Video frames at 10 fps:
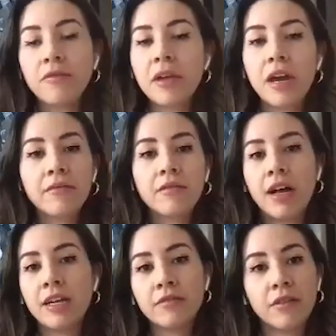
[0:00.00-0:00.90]
We have
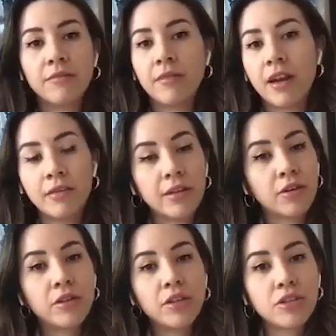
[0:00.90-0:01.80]
clients that
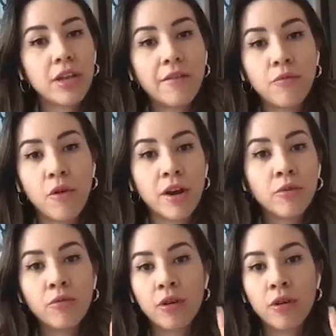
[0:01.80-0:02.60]
literally just have one who